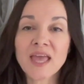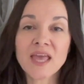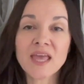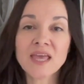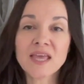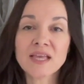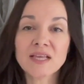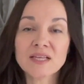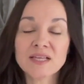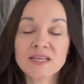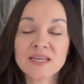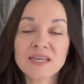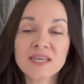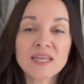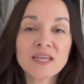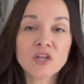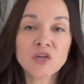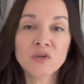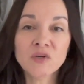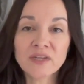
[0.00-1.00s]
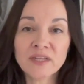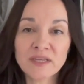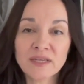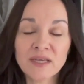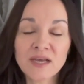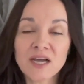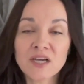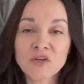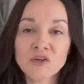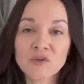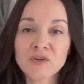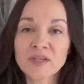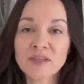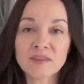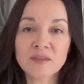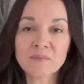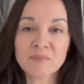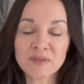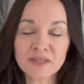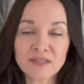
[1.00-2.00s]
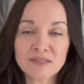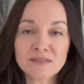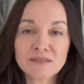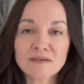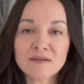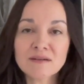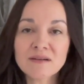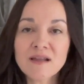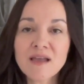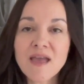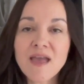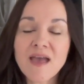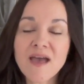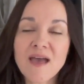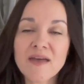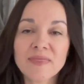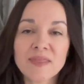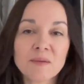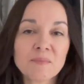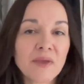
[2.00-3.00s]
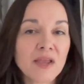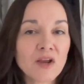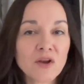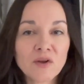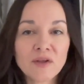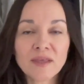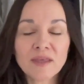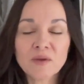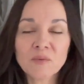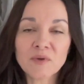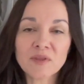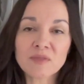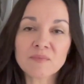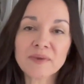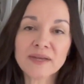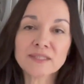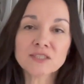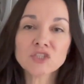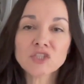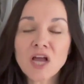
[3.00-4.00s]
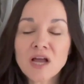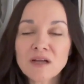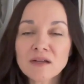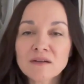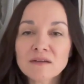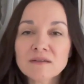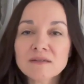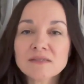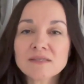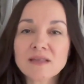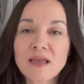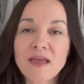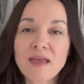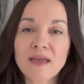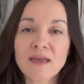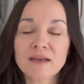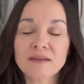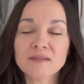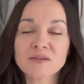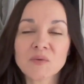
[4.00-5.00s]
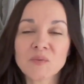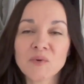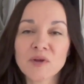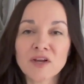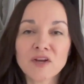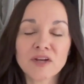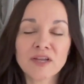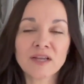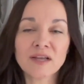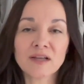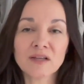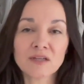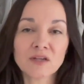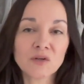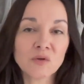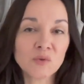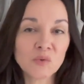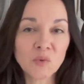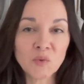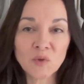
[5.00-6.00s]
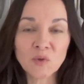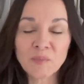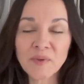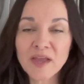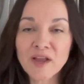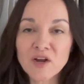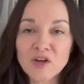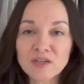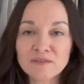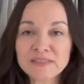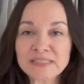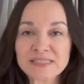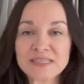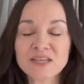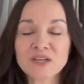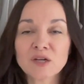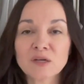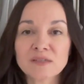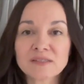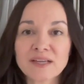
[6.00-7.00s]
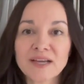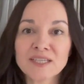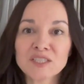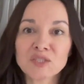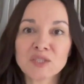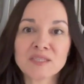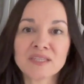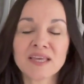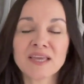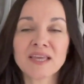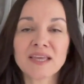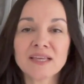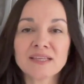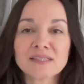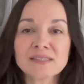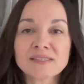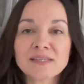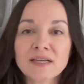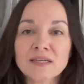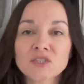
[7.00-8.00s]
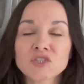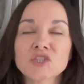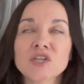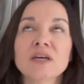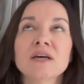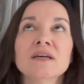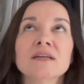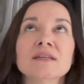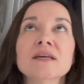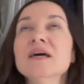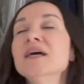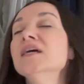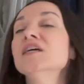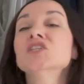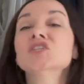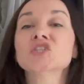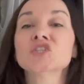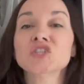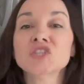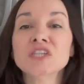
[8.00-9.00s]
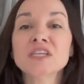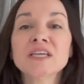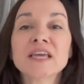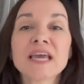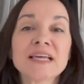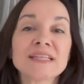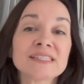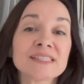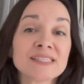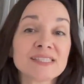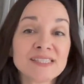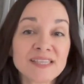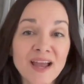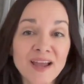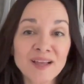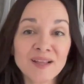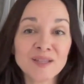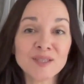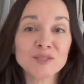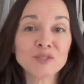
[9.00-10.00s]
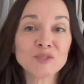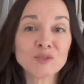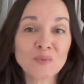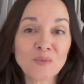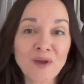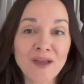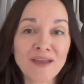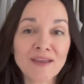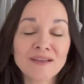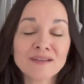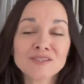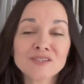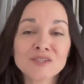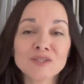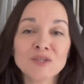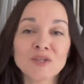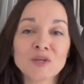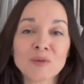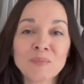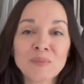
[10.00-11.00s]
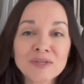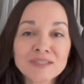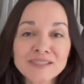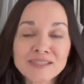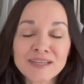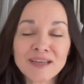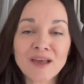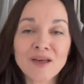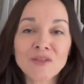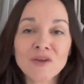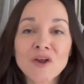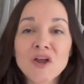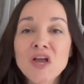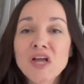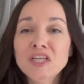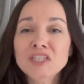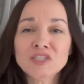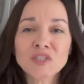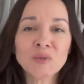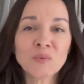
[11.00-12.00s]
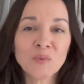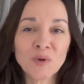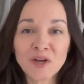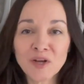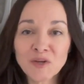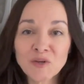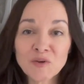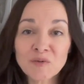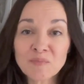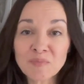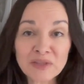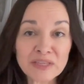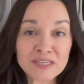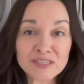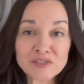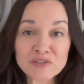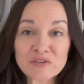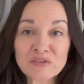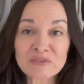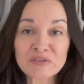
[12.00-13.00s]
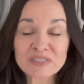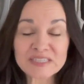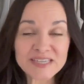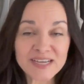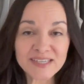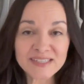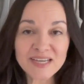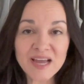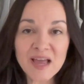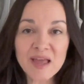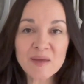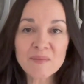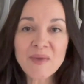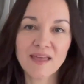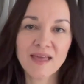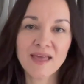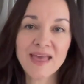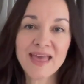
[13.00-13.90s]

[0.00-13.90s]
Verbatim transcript: a knit hoodie underneath a blazer and then pairing it with my joggers and wearing a cool pair of sneakers, I just think is such a chic and stylish way to look put together, to wear your blazer for daytime.